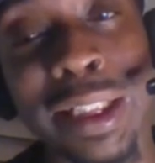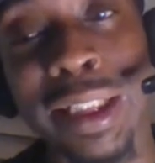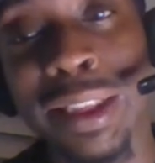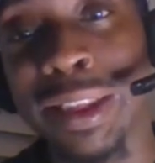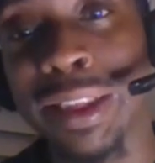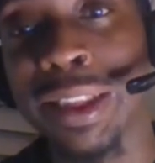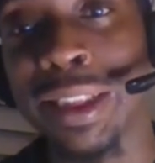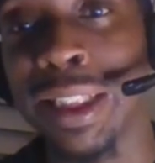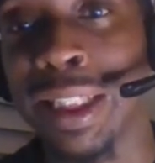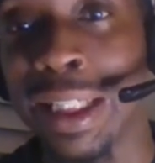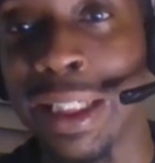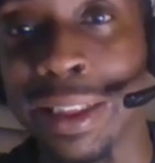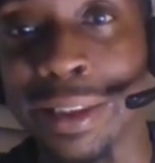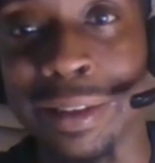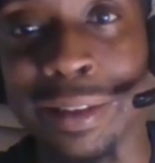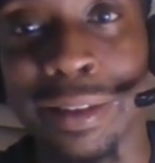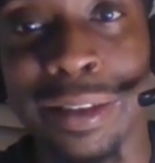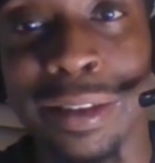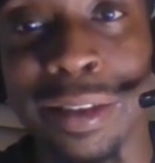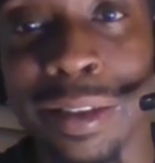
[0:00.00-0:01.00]
That should not.
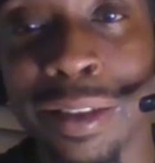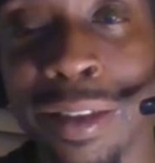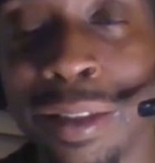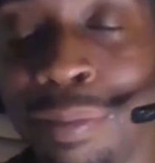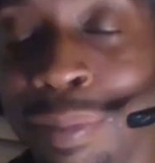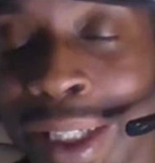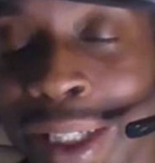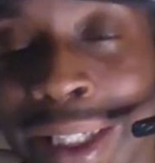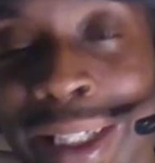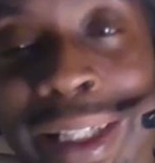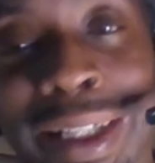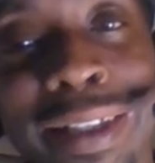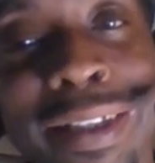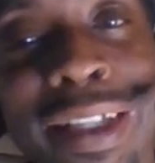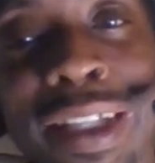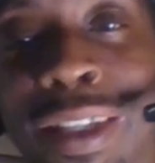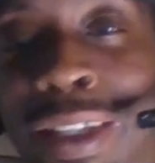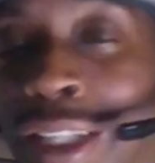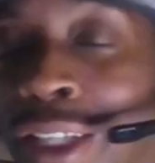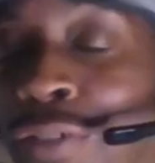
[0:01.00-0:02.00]
The man,
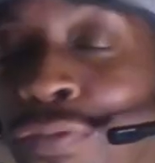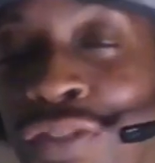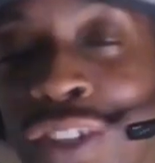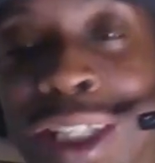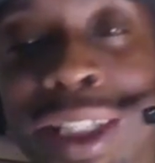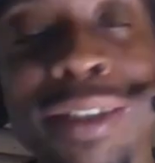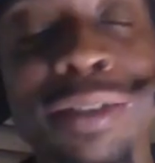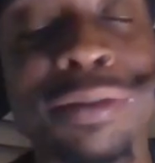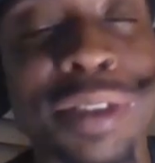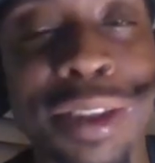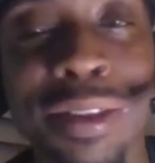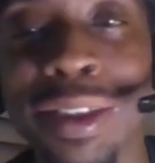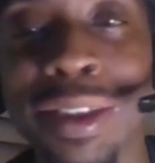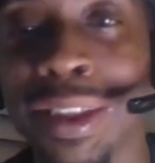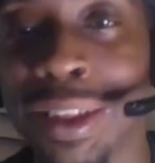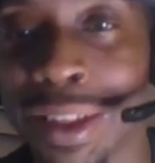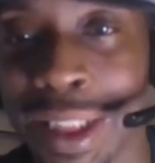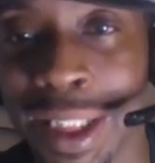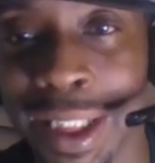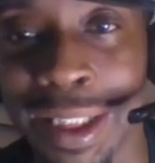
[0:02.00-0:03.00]
he fell to
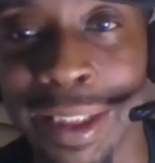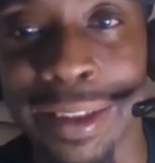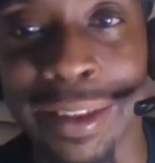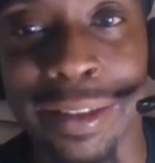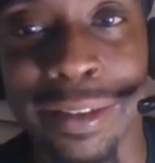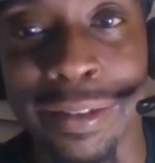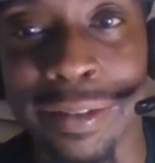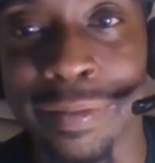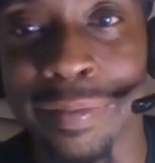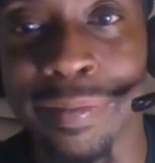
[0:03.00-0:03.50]
the side.